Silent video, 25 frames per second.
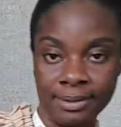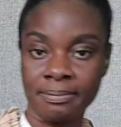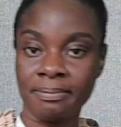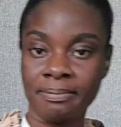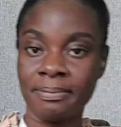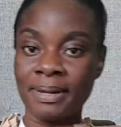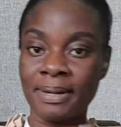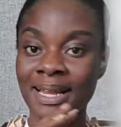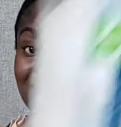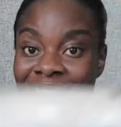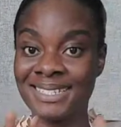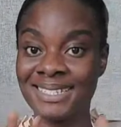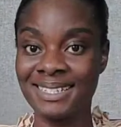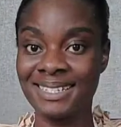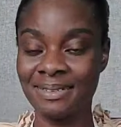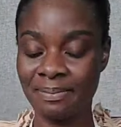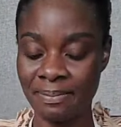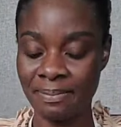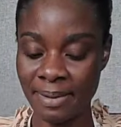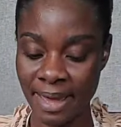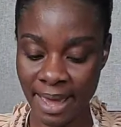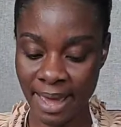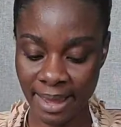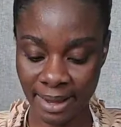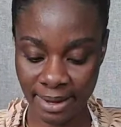plastic
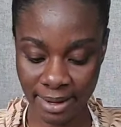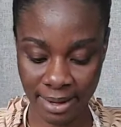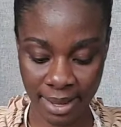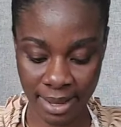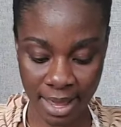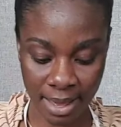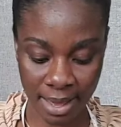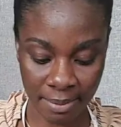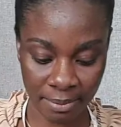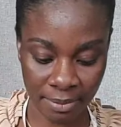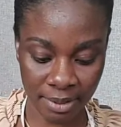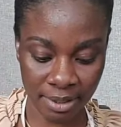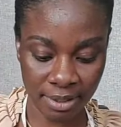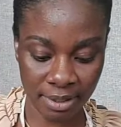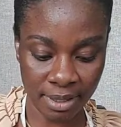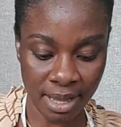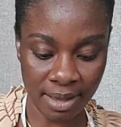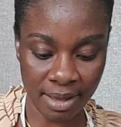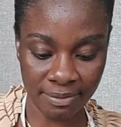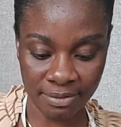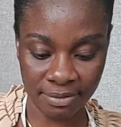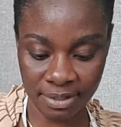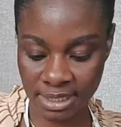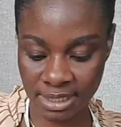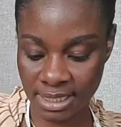bag, I'm gonna
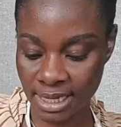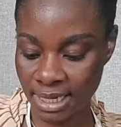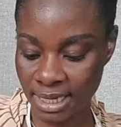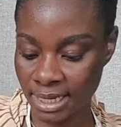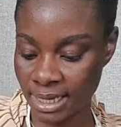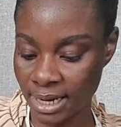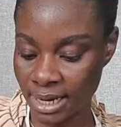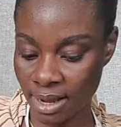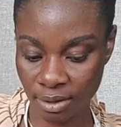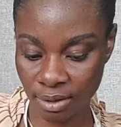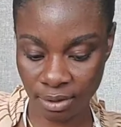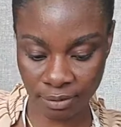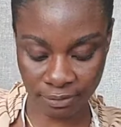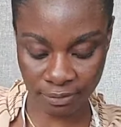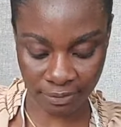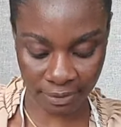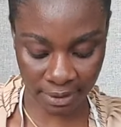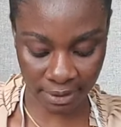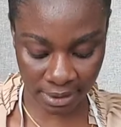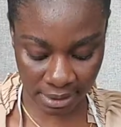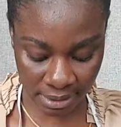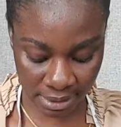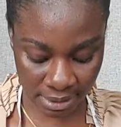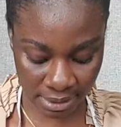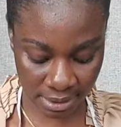have to take it out of
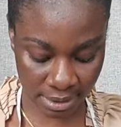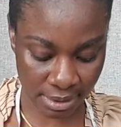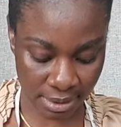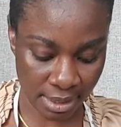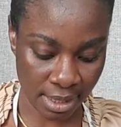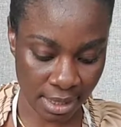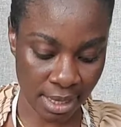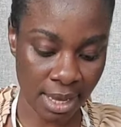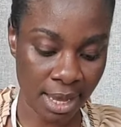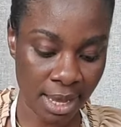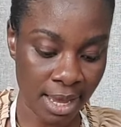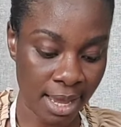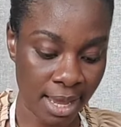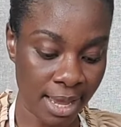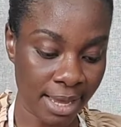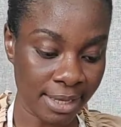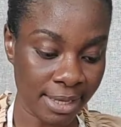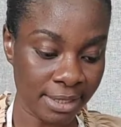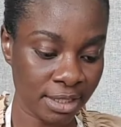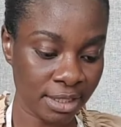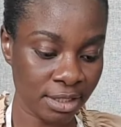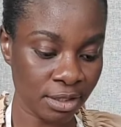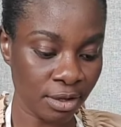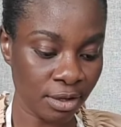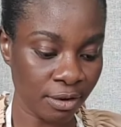this and
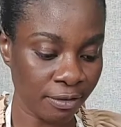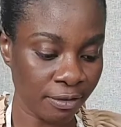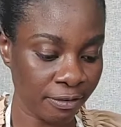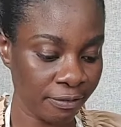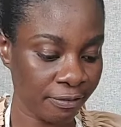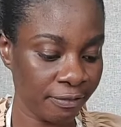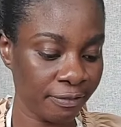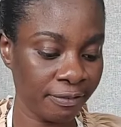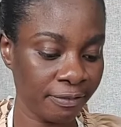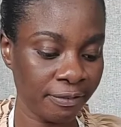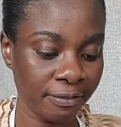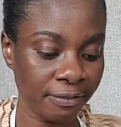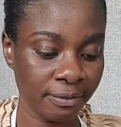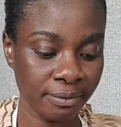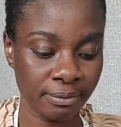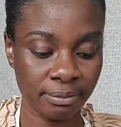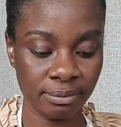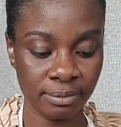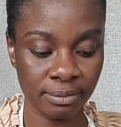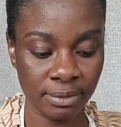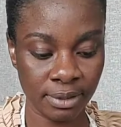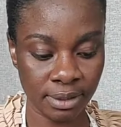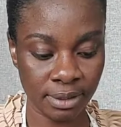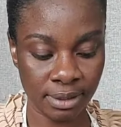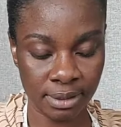stuff
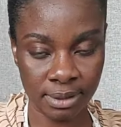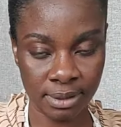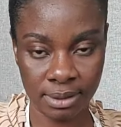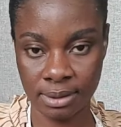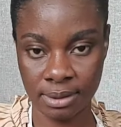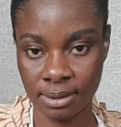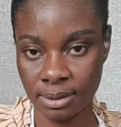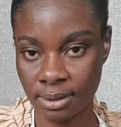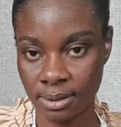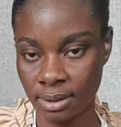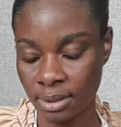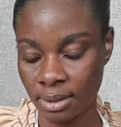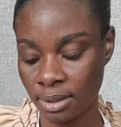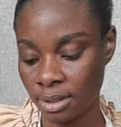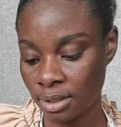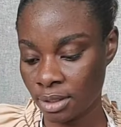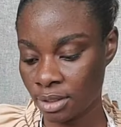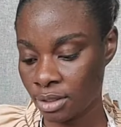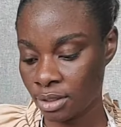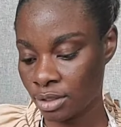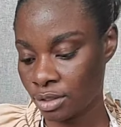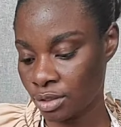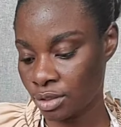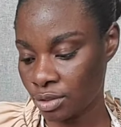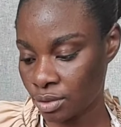this.
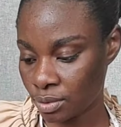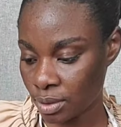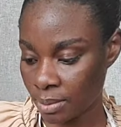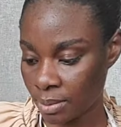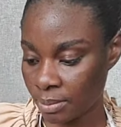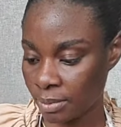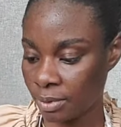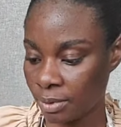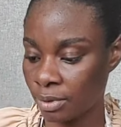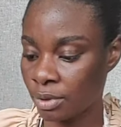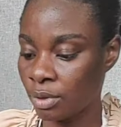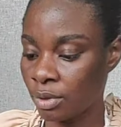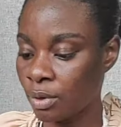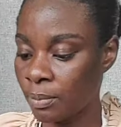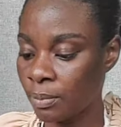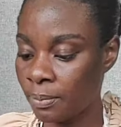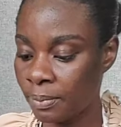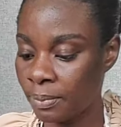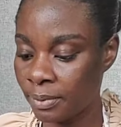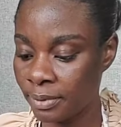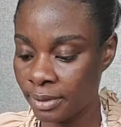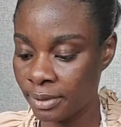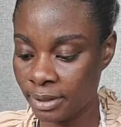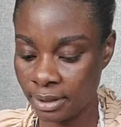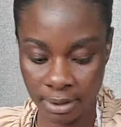So I'm gonna
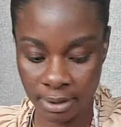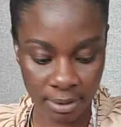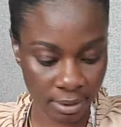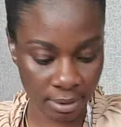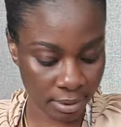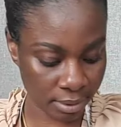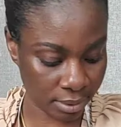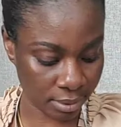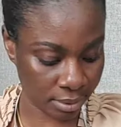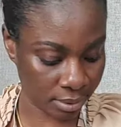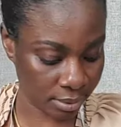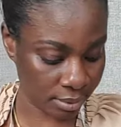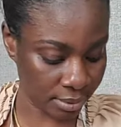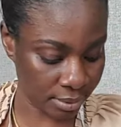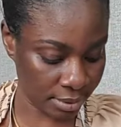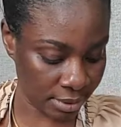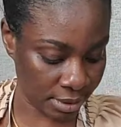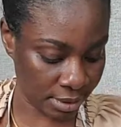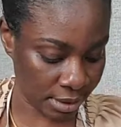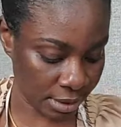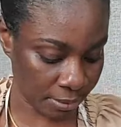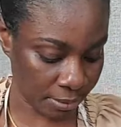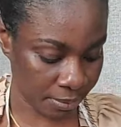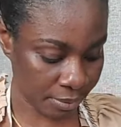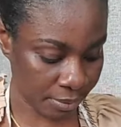open the
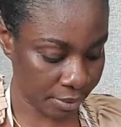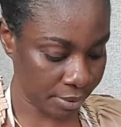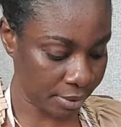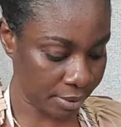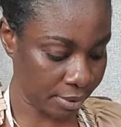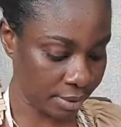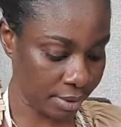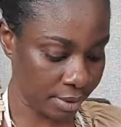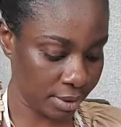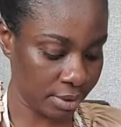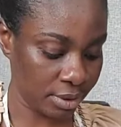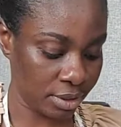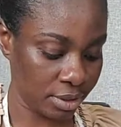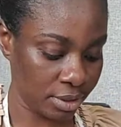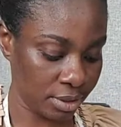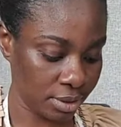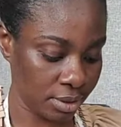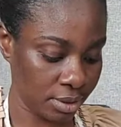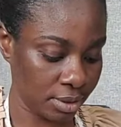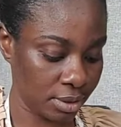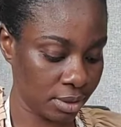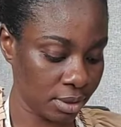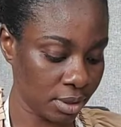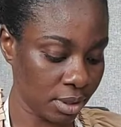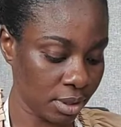zipper and
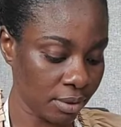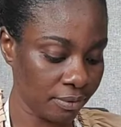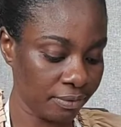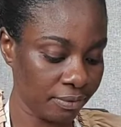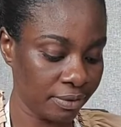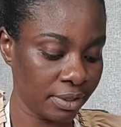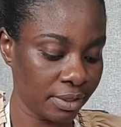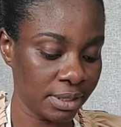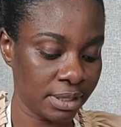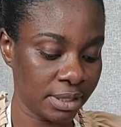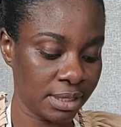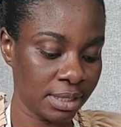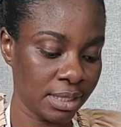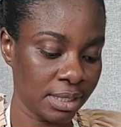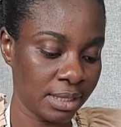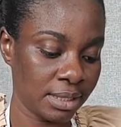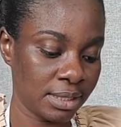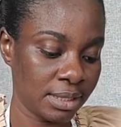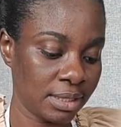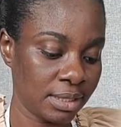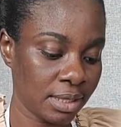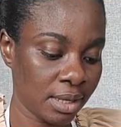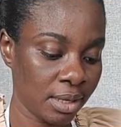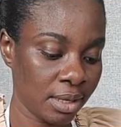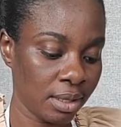just stuff this
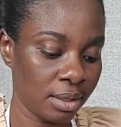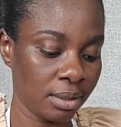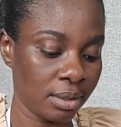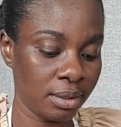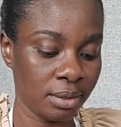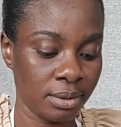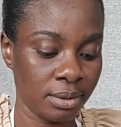inside.